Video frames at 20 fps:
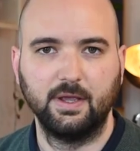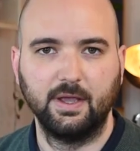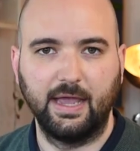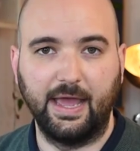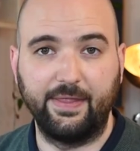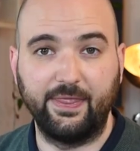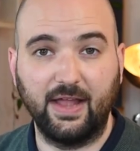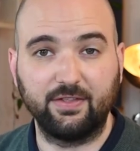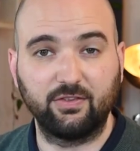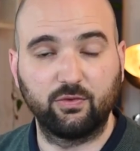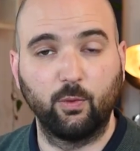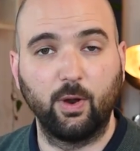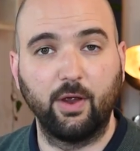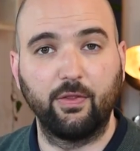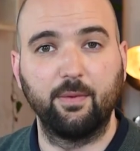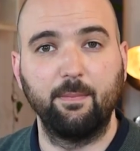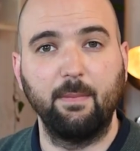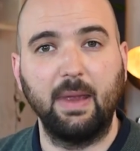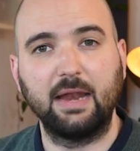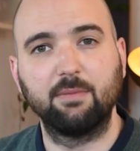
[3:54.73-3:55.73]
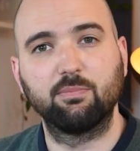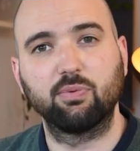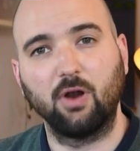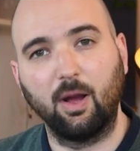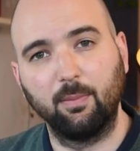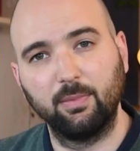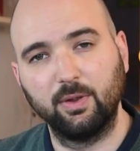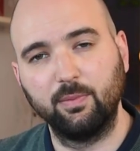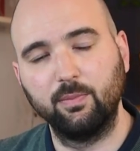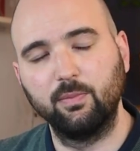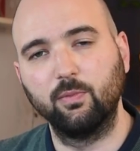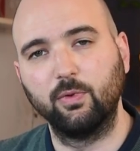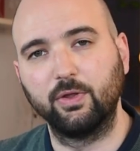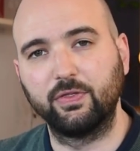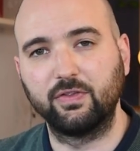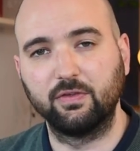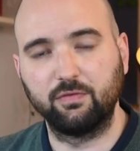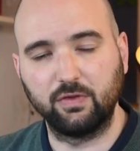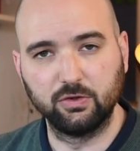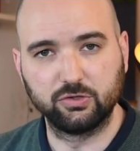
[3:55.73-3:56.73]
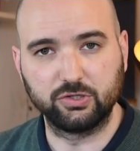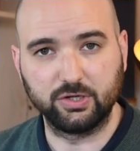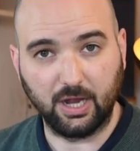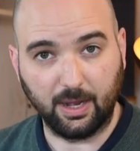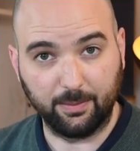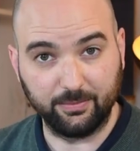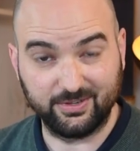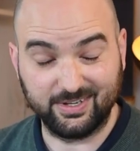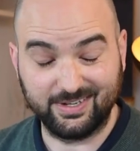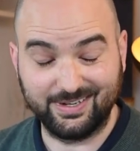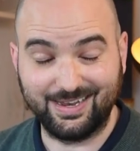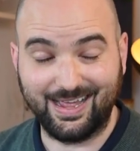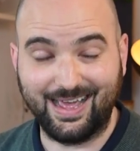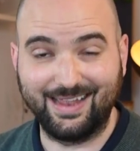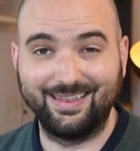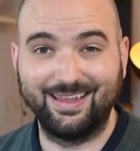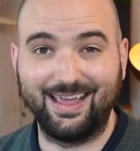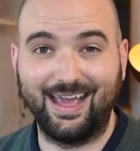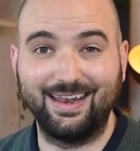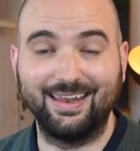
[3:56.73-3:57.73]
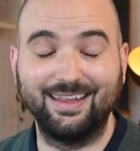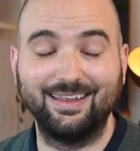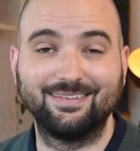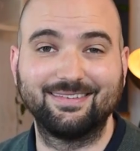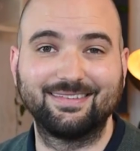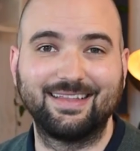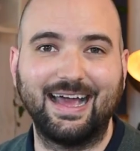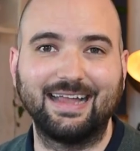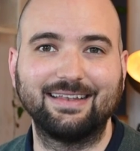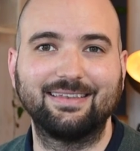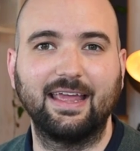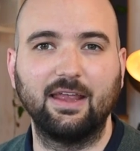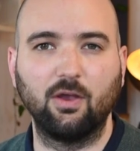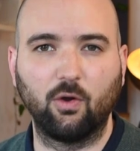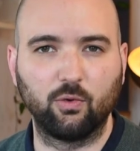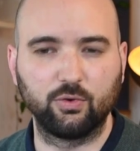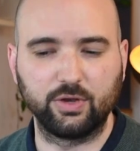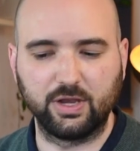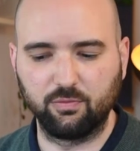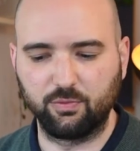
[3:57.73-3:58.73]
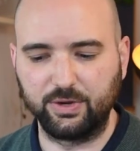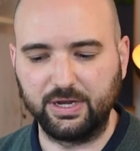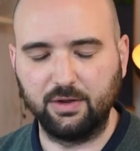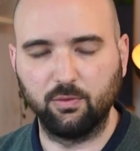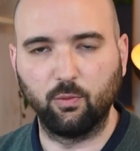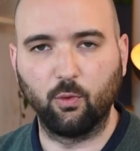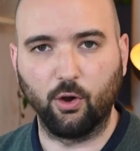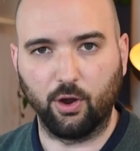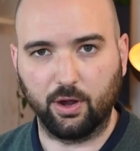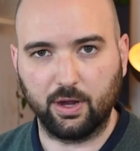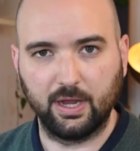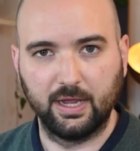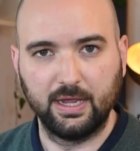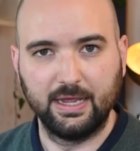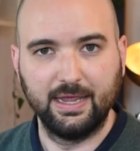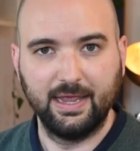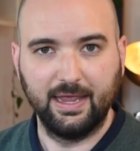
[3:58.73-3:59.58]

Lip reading: And that's where the main problem with diffusion comes in, and that is that they only really work